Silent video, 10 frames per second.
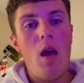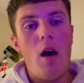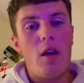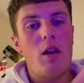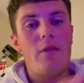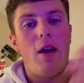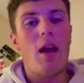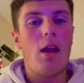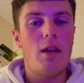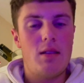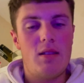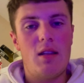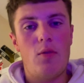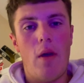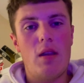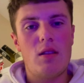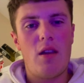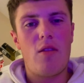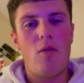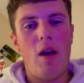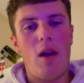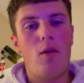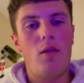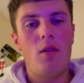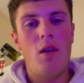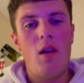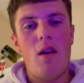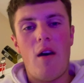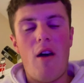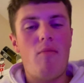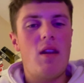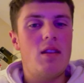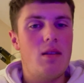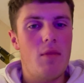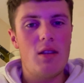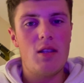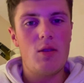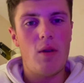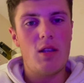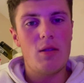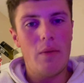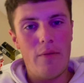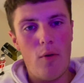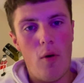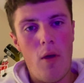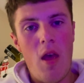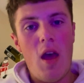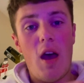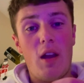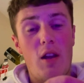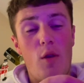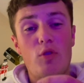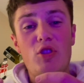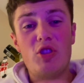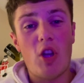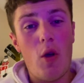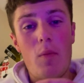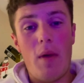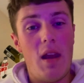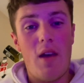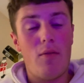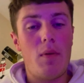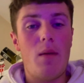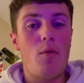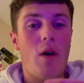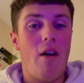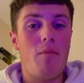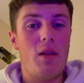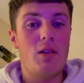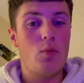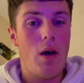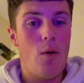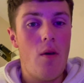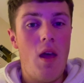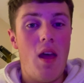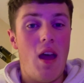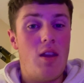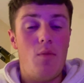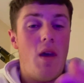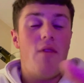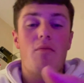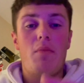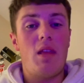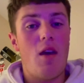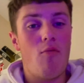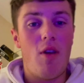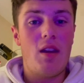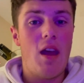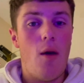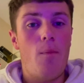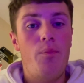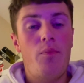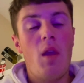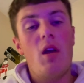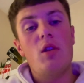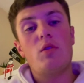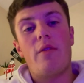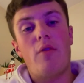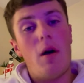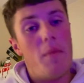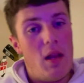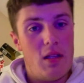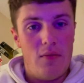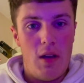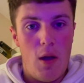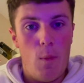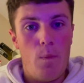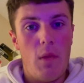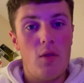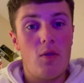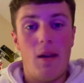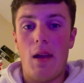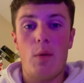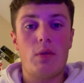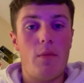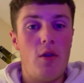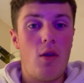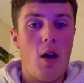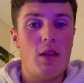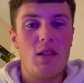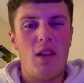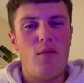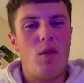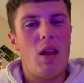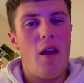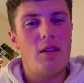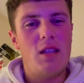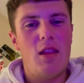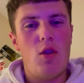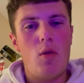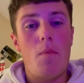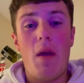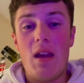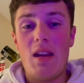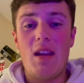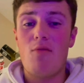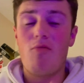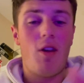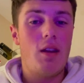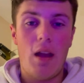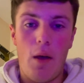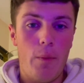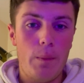I kind of analysed the situation and I thought, hang on, I've been in similar situations before and I know so many other people have been as well and you may even be there right now. So I thought I'd make this video and try and help some of you guys and give you clarity that you may need right now.